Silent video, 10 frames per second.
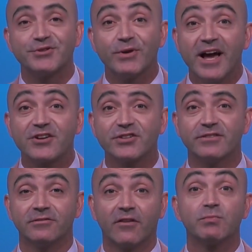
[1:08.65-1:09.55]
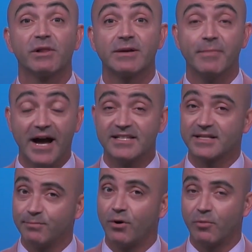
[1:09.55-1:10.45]
So he actually loved playing
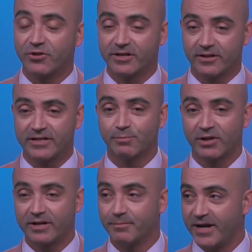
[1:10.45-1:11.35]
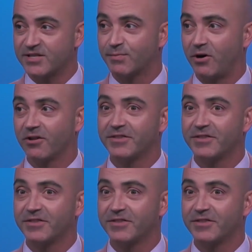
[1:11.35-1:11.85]
basketball more than he liked playing baseball.